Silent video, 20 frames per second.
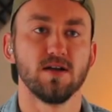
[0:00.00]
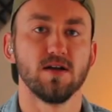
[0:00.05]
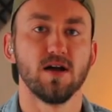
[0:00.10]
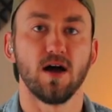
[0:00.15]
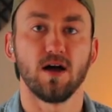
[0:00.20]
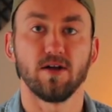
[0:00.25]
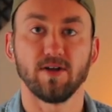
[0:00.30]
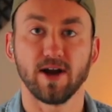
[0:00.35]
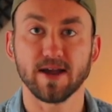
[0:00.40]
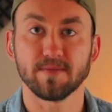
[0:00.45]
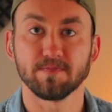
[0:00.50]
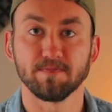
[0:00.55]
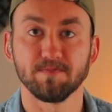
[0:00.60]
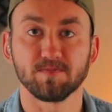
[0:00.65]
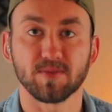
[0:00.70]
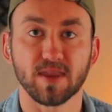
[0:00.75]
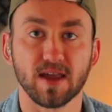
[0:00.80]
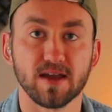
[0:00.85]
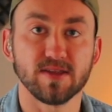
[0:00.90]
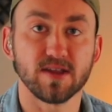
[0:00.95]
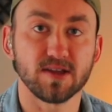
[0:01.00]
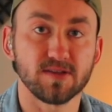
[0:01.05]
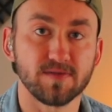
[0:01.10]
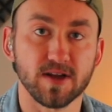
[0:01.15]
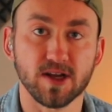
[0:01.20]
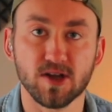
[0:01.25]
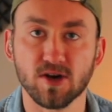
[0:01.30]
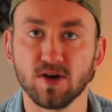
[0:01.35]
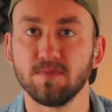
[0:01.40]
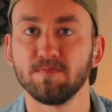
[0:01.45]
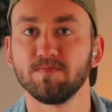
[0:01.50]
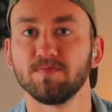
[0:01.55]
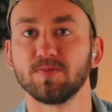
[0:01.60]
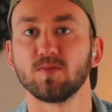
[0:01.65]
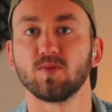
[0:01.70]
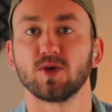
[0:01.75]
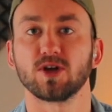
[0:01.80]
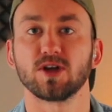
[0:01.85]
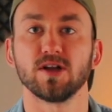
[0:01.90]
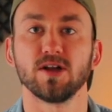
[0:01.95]
Alright, in this video,
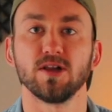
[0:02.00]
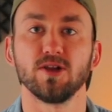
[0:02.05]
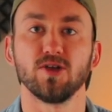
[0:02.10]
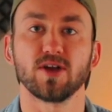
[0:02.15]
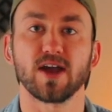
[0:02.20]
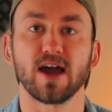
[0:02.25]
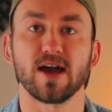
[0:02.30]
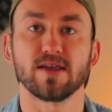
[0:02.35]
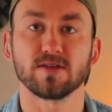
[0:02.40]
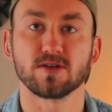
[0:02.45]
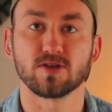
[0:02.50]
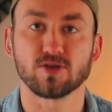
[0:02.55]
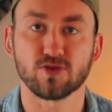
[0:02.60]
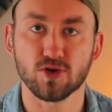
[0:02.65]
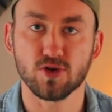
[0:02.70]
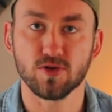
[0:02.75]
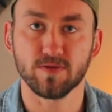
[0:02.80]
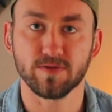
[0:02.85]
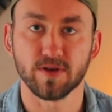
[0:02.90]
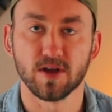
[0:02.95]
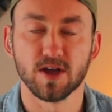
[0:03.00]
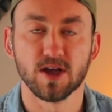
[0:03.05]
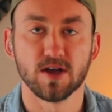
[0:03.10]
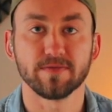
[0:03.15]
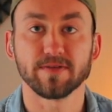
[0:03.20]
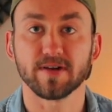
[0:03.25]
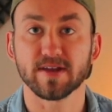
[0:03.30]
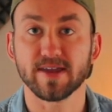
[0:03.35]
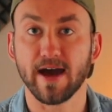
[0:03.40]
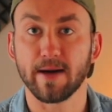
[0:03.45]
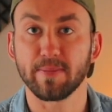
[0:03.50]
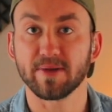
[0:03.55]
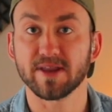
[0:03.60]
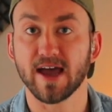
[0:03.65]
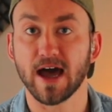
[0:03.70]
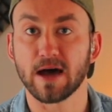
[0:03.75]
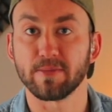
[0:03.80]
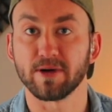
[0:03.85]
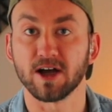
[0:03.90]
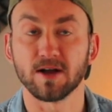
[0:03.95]
we're going to look at the groove for Yabba
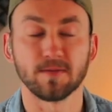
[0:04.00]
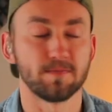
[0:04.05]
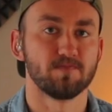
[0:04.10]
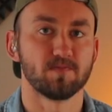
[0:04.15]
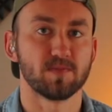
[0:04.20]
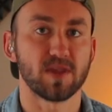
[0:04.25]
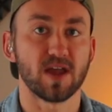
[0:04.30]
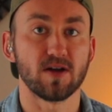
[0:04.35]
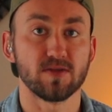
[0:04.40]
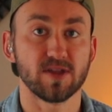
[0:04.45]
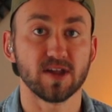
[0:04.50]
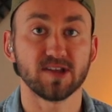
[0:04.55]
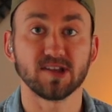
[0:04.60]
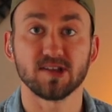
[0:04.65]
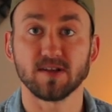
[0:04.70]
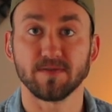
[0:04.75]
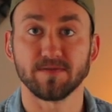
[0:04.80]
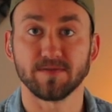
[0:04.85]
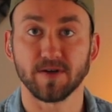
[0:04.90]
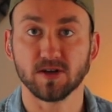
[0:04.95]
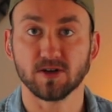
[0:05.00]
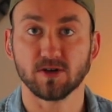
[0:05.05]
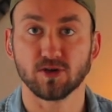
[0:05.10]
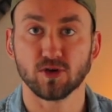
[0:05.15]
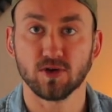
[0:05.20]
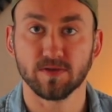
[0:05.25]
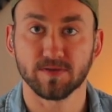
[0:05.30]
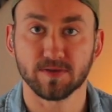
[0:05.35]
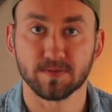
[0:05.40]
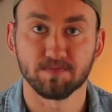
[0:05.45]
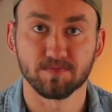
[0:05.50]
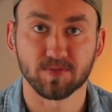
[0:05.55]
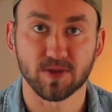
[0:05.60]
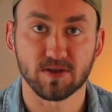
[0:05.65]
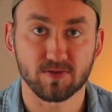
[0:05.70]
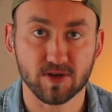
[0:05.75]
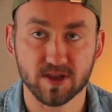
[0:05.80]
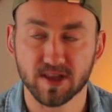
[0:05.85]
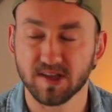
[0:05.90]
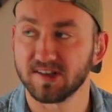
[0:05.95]
Dabba. Now, this is a funk groove,
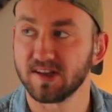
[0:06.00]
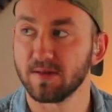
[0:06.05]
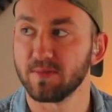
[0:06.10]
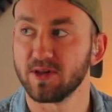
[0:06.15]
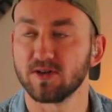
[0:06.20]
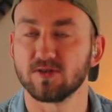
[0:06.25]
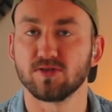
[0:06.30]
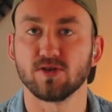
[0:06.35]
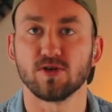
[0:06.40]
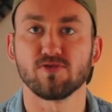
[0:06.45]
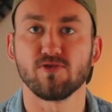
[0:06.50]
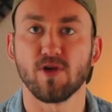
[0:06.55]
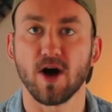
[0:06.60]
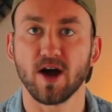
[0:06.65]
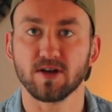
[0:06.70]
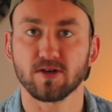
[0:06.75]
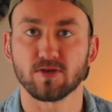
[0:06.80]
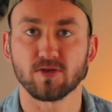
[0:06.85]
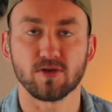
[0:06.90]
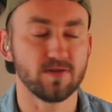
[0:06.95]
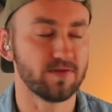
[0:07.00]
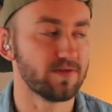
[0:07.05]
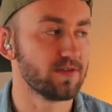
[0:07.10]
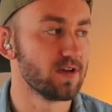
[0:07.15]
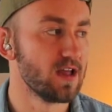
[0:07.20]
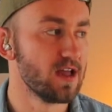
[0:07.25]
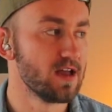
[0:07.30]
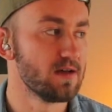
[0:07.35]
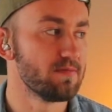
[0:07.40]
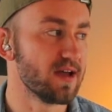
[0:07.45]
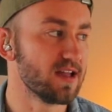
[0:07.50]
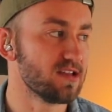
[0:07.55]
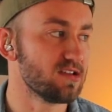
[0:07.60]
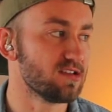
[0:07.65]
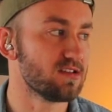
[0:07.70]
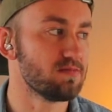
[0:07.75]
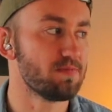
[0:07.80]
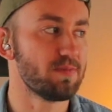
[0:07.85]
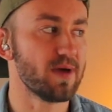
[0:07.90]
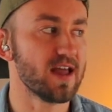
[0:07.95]
really similar to a rock groove, but it just
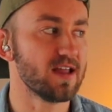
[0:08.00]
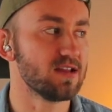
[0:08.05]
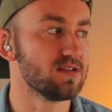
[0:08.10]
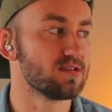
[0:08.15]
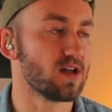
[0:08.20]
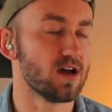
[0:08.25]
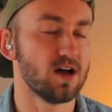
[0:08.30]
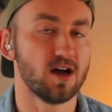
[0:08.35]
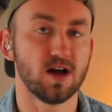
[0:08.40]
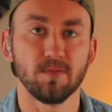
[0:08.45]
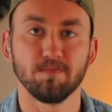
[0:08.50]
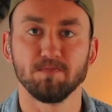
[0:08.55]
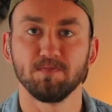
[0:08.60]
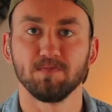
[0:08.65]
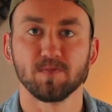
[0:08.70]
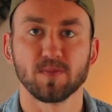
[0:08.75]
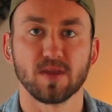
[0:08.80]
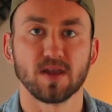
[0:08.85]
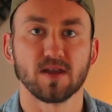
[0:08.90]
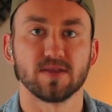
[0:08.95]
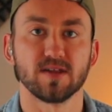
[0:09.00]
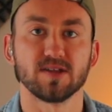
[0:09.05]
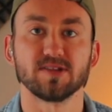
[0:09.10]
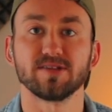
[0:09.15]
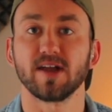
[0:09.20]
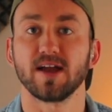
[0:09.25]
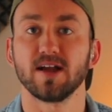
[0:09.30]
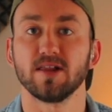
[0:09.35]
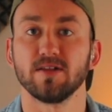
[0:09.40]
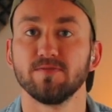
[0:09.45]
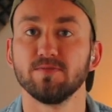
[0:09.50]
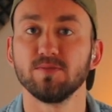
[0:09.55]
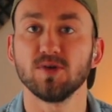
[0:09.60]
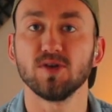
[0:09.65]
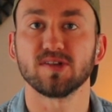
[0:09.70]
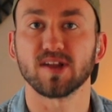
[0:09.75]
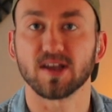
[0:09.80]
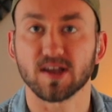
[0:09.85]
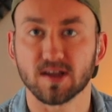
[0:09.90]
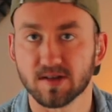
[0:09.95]
depends on the style of
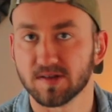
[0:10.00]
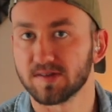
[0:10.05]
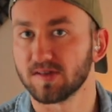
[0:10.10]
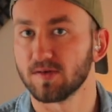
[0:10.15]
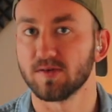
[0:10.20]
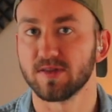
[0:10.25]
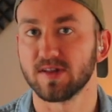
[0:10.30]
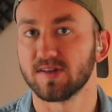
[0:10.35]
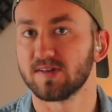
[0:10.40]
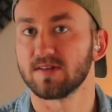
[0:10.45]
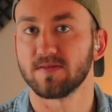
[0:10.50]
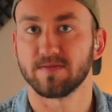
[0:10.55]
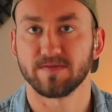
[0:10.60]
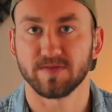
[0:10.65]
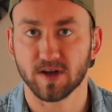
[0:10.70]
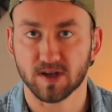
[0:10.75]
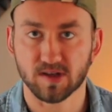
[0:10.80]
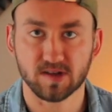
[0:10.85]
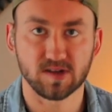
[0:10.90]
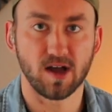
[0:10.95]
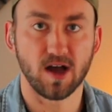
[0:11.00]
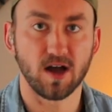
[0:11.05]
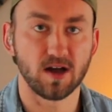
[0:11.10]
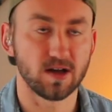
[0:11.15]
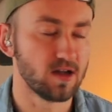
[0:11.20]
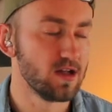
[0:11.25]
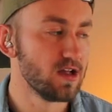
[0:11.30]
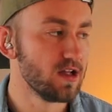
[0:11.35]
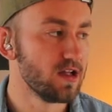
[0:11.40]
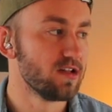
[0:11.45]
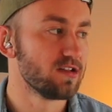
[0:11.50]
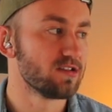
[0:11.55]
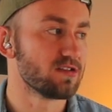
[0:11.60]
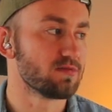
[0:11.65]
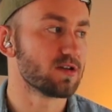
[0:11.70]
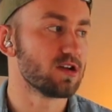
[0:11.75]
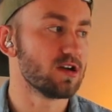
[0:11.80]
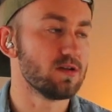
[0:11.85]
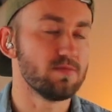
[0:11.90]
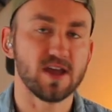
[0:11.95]
music. So this is a funk song, so we're
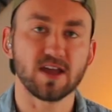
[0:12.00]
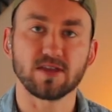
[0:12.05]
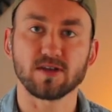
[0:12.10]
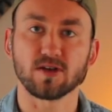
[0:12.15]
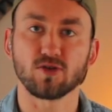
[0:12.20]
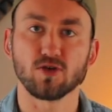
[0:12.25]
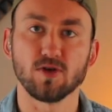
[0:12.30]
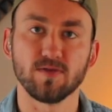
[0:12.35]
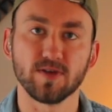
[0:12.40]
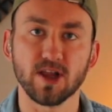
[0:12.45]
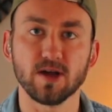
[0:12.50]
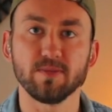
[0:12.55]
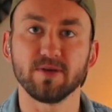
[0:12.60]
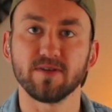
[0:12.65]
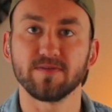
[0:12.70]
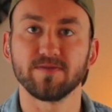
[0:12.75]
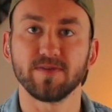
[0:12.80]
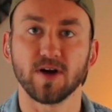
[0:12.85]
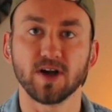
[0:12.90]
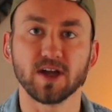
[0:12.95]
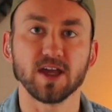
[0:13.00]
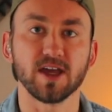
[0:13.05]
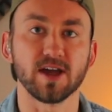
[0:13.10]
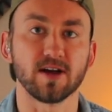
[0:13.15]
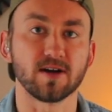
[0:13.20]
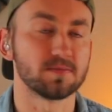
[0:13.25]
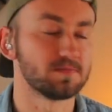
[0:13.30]
going to make the groove a little bit funkier.